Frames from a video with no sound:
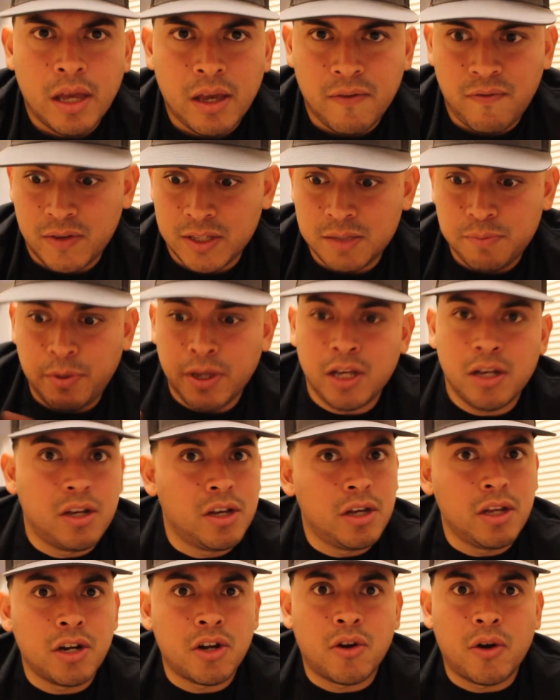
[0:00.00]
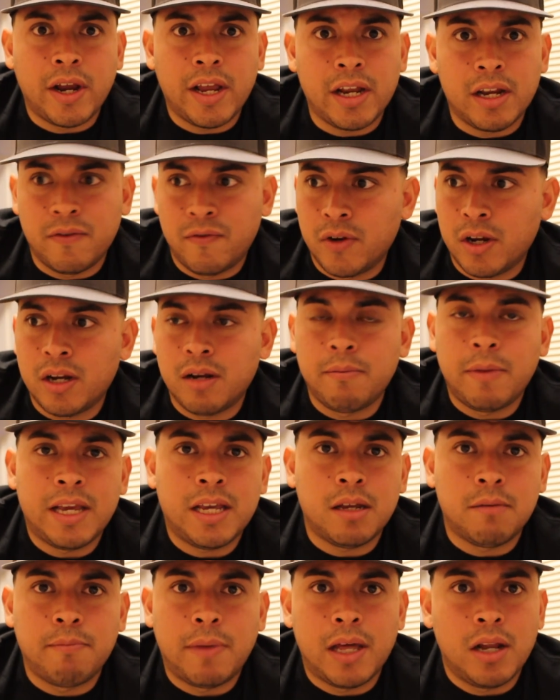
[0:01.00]
If it's been good, great. If you're gonna
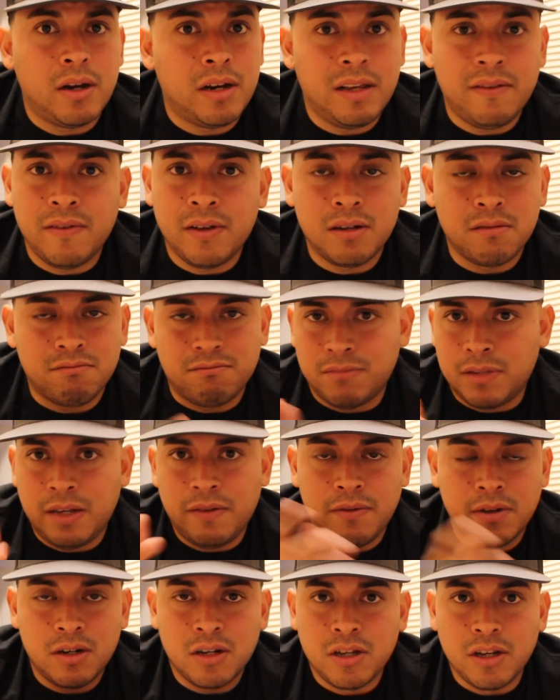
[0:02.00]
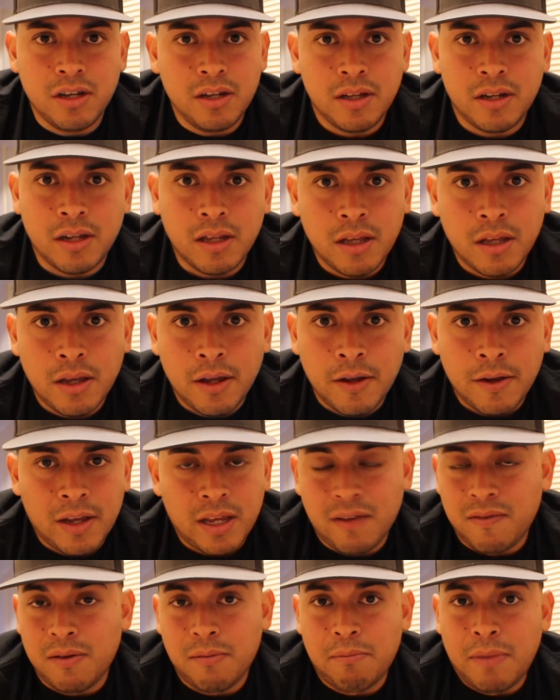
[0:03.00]
make it better, even even good,
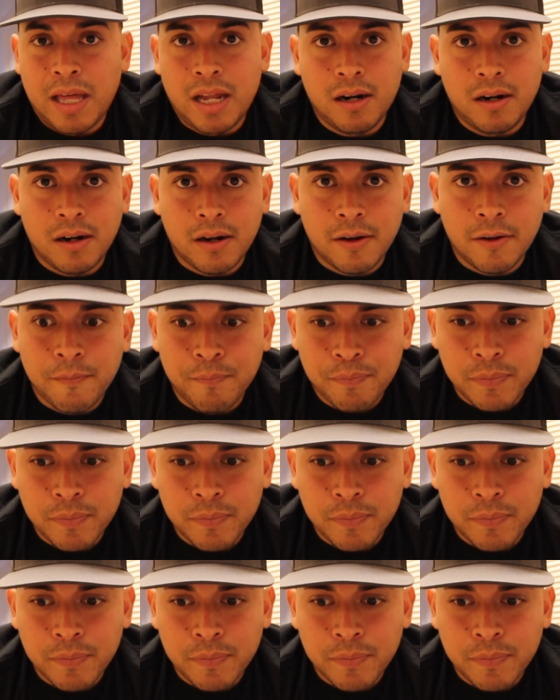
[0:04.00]
even better.